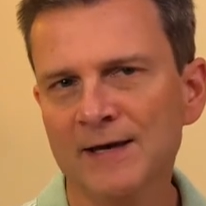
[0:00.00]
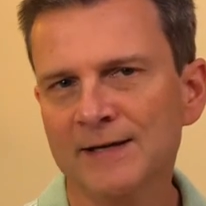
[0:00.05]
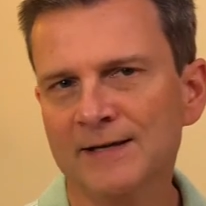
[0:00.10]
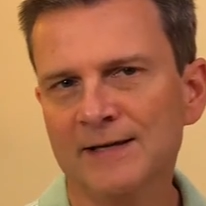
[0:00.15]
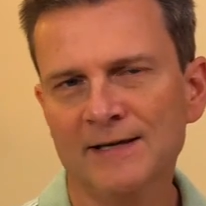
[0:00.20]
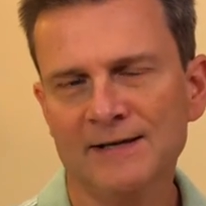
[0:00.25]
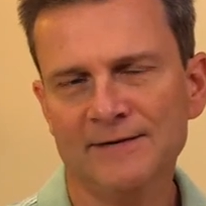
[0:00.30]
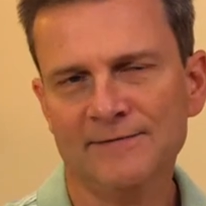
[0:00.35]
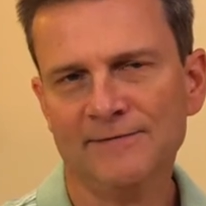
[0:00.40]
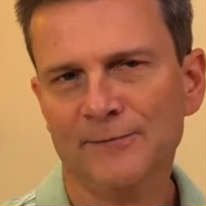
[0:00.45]

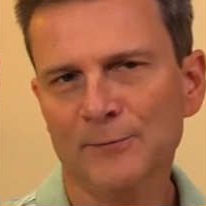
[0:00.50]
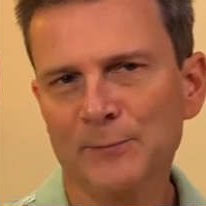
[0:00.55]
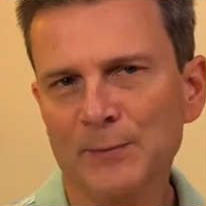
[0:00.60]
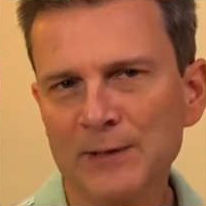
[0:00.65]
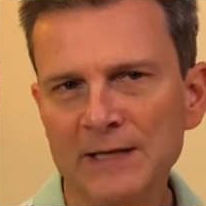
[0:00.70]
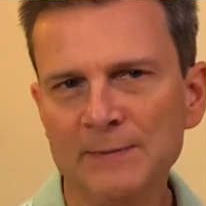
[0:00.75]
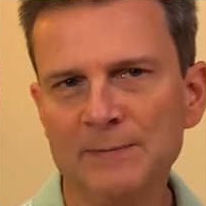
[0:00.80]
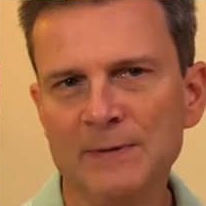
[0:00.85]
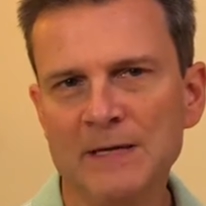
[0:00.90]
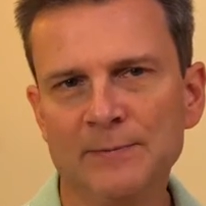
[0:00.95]
Yet, for
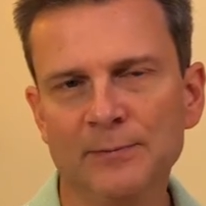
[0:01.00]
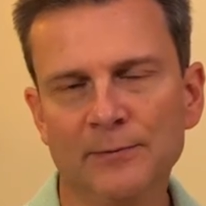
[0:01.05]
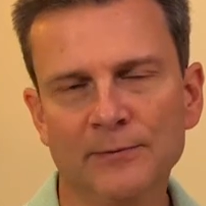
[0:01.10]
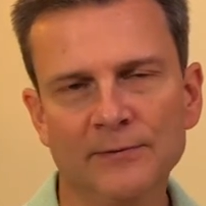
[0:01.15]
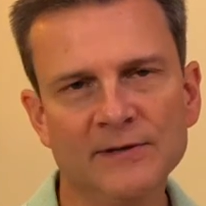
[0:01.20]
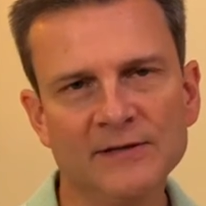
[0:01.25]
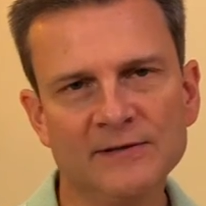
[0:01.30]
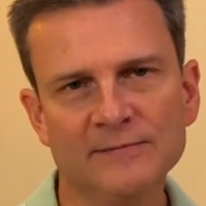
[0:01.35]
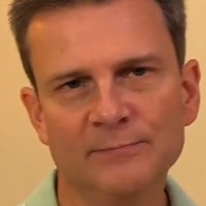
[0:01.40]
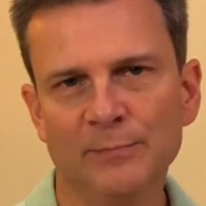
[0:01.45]
many people,
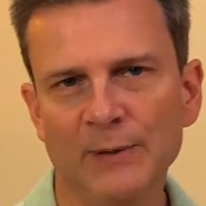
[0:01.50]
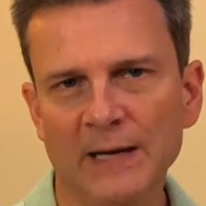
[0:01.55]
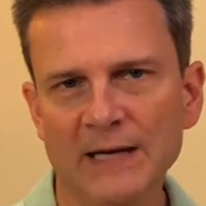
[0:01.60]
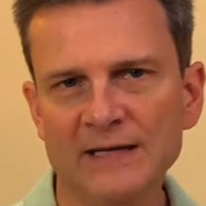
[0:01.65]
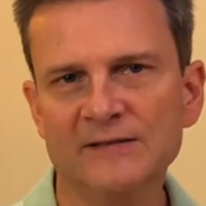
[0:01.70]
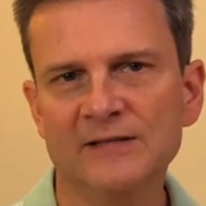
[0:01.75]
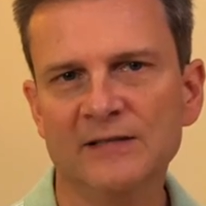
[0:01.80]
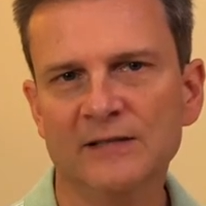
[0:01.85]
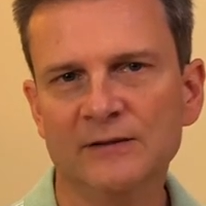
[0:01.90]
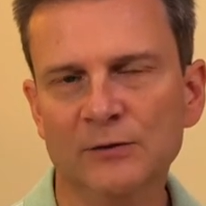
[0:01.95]
these
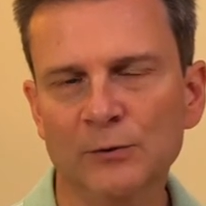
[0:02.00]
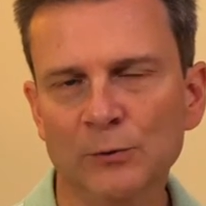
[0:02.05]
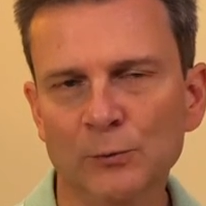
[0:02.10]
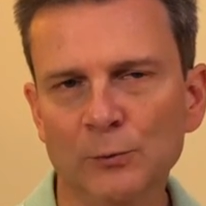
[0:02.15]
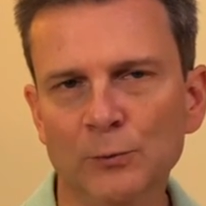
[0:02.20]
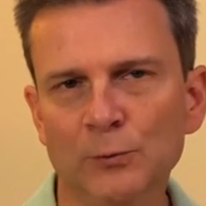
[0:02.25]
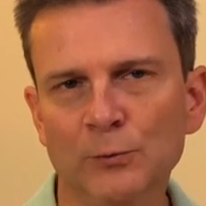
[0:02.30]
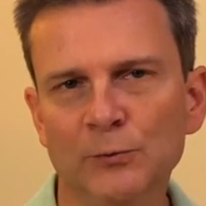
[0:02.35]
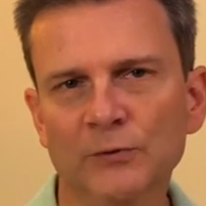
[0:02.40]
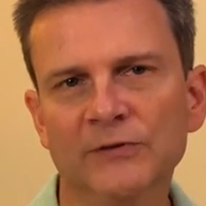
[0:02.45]
basic
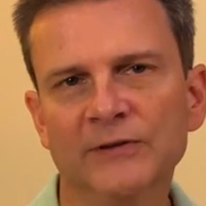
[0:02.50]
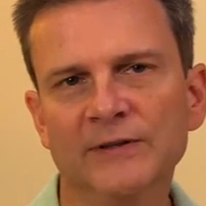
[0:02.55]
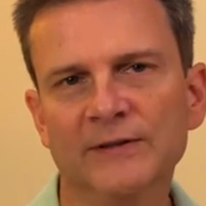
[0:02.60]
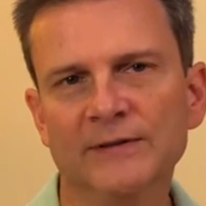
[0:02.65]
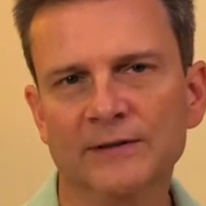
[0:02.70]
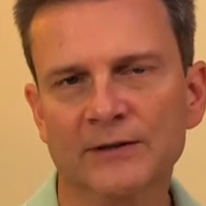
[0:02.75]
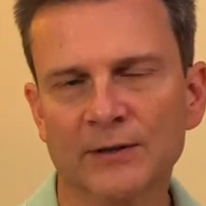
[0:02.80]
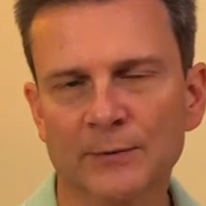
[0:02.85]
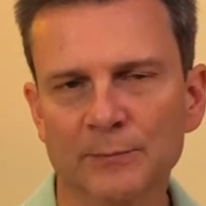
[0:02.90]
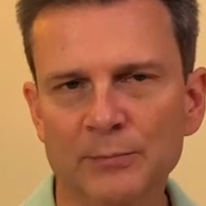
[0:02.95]
tools in
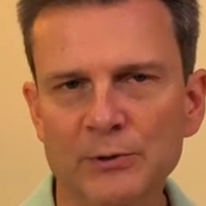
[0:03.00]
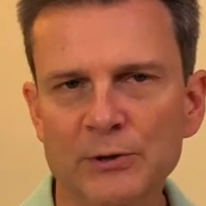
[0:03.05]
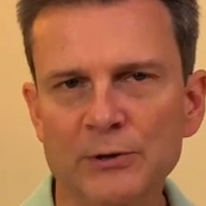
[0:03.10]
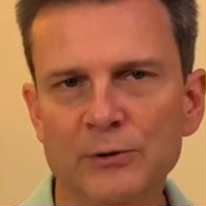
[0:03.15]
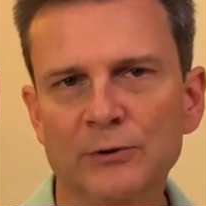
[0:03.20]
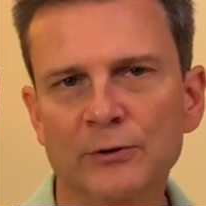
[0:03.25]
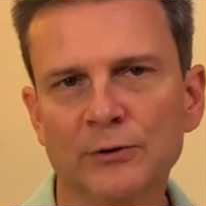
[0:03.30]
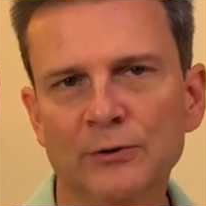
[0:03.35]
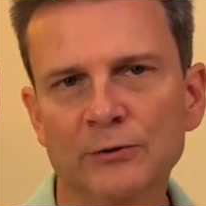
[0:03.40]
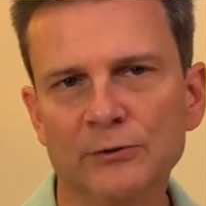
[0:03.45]
the
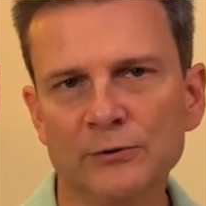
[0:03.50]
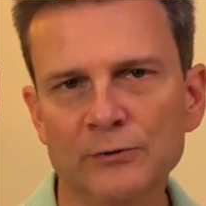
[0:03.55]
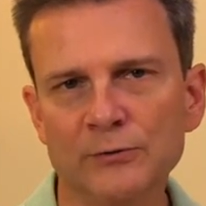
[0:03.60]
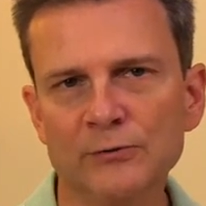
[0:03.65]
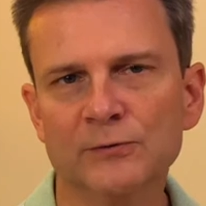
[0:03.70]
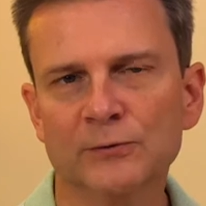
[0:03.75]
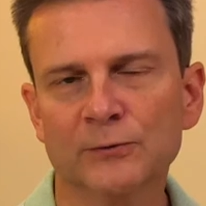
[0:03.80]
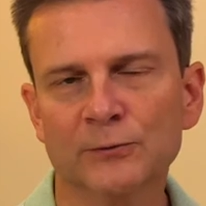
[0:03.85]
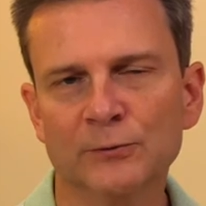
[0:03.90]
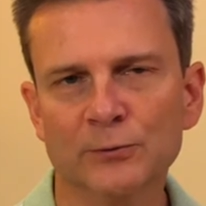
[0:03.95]
Computer
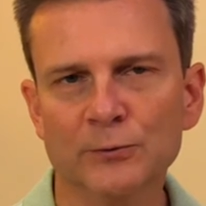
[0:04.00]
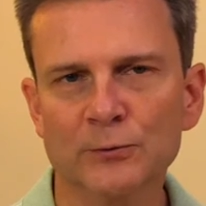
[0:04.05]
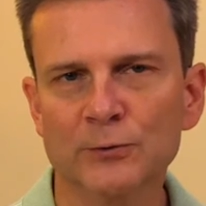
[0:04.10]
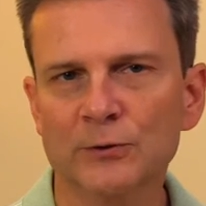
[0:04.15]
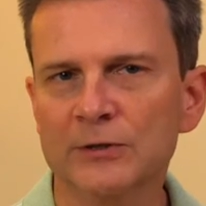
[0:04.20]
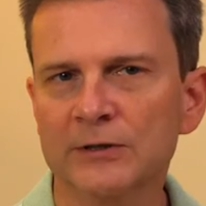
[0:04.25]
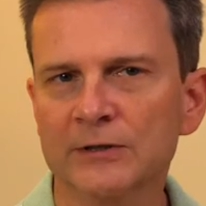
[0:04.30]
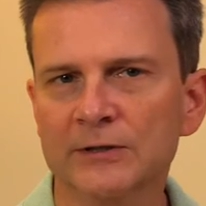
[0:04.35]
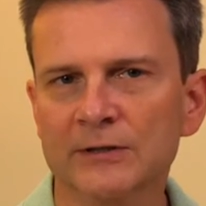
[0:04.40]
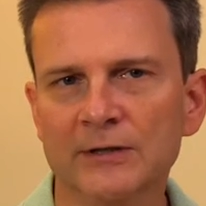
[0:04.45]
User
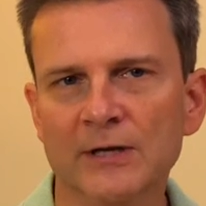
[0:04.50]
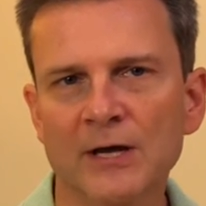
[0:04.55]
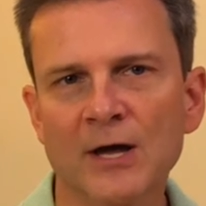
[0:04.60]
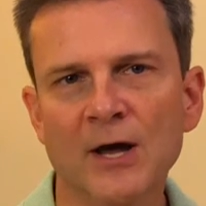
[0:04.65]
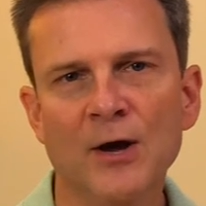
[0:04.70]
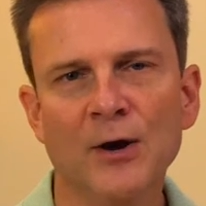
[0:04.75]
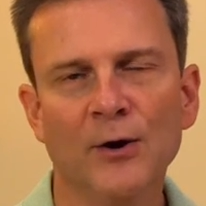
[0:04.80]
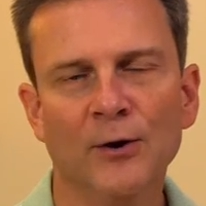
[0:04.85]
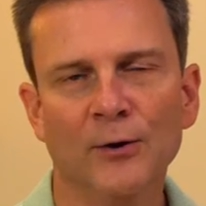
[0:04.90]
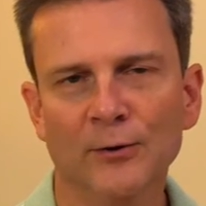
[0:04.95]
Toolkit
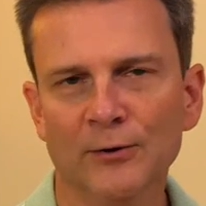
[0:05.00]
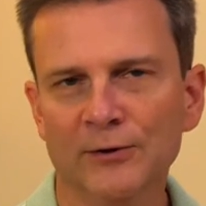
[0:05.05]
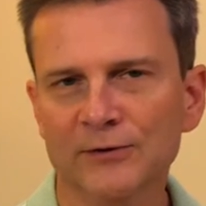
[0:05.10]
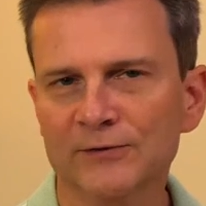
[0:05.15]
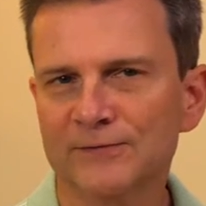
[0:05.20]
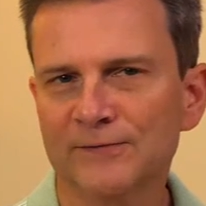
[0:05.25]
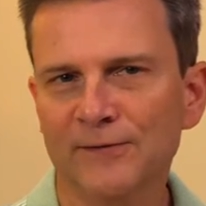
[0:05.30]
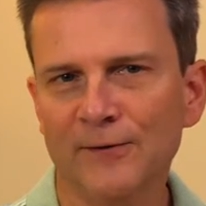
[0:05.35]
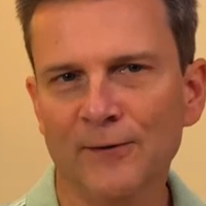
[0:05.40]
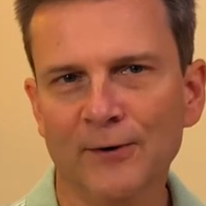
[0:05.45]
are
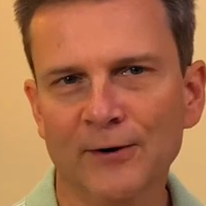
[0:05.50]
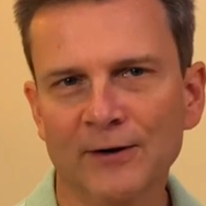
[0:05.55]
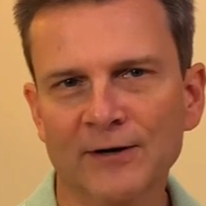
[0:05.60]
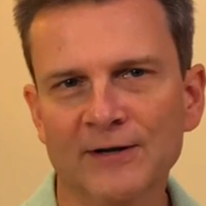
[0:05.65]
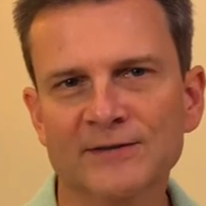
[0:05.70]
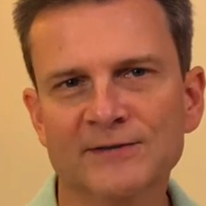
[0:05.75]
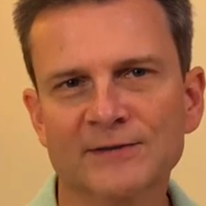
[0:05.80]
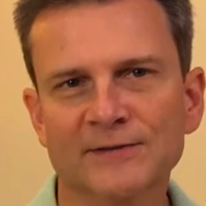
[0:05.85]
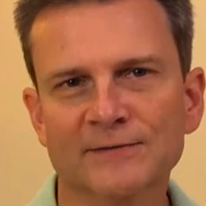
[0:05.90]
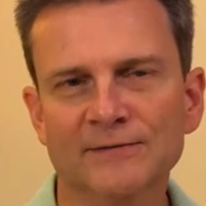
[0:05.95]
as foreign
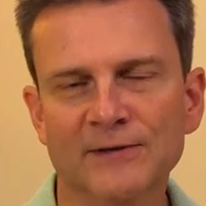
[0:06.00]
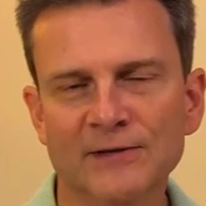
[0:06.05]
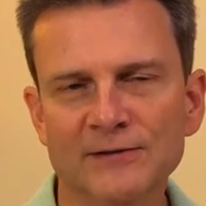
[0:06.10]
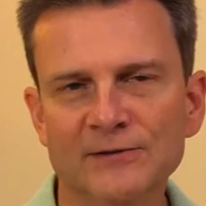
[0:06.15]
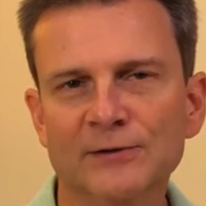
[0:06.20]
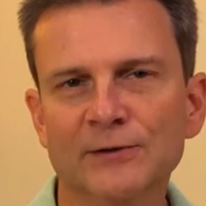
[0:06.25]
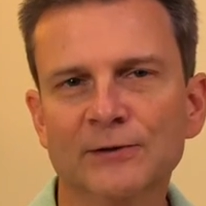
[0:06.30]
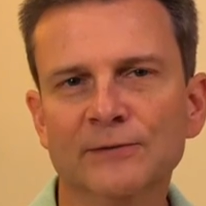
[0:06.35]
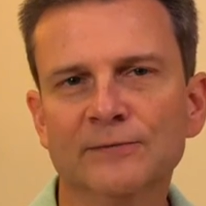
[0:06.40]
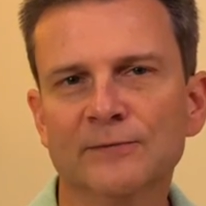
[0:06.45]
as a
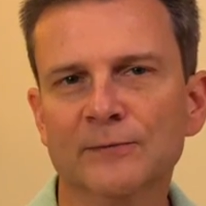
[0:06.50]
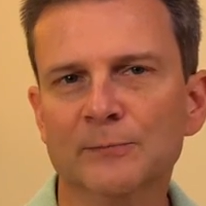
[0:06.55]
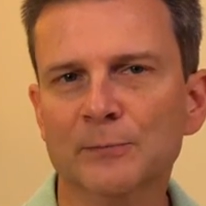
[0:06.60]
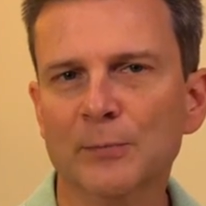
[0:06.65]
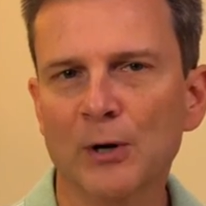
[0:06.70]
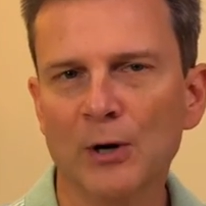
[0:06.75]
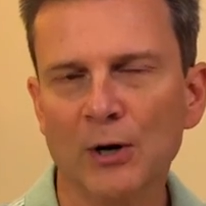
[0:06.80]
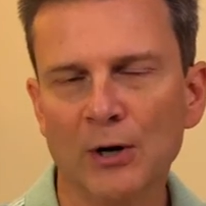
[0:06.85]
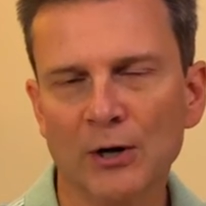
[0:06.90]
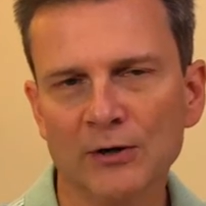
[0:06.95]
visitor from
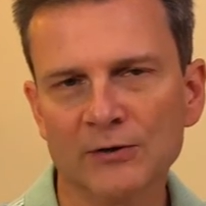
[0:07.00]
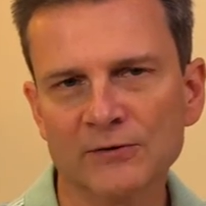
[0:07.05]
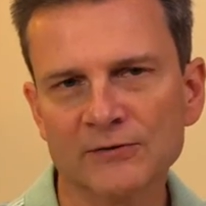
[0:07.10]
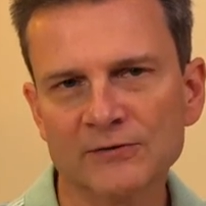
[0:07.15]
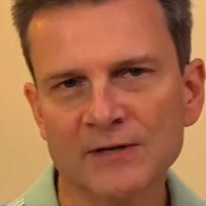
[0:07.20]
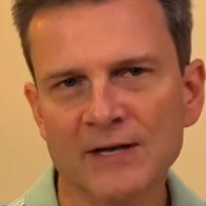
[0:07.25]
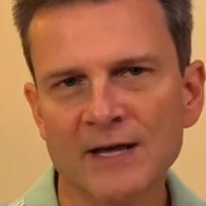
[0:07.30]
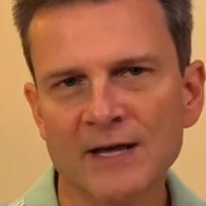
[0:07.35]
Mars.